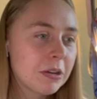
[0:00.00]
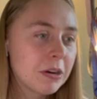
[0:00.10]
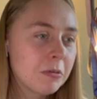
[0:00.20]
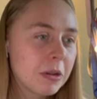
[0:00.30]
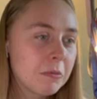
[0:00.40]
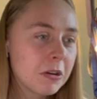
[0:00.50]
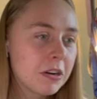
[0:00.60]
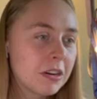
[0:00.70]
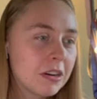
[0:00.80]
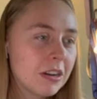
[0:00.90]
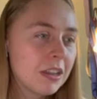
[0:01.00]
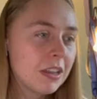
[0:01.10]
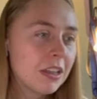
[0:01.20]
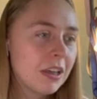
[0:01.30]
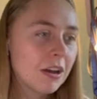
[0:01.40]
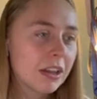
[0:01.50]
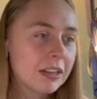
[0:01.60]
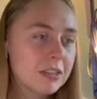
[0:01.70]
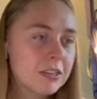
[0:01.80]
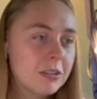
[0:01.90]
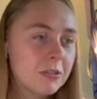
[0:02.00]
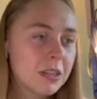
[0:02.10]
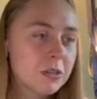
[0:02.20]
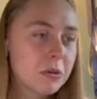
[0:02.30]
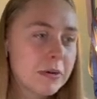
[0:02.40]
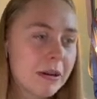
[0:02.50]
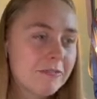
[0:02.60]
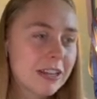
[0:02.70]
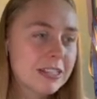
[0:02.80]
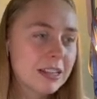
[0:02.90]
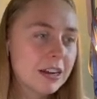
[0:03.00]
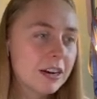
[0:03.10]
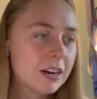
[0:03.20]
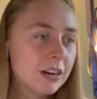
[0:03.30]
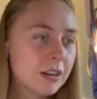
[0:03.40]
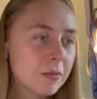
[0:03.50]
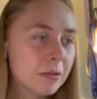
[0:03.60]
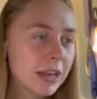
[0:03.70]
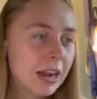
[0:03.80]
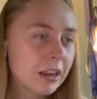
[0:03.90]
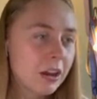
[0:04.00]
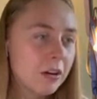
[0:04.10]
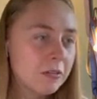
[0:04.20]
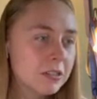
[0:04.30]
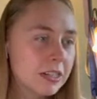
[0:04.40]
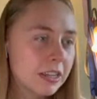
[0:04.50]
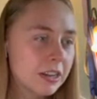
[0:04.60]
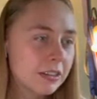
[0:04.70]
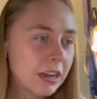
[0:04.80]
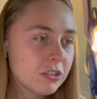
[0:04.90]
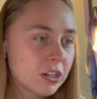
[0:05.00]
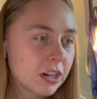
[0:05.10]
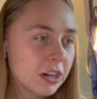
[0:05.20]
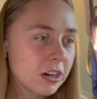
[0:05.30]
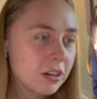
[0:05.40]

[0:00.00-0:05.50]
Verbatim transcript: gonna win one, okay, let's do, let's worry about face later. We gotta go secure that shirt.